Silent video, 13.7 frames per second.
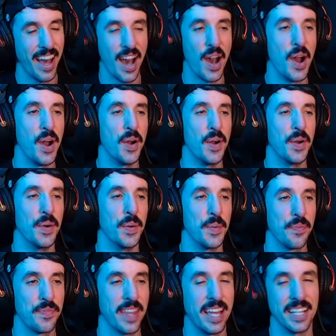oh,
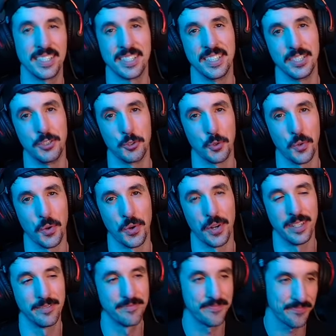it's the drawer.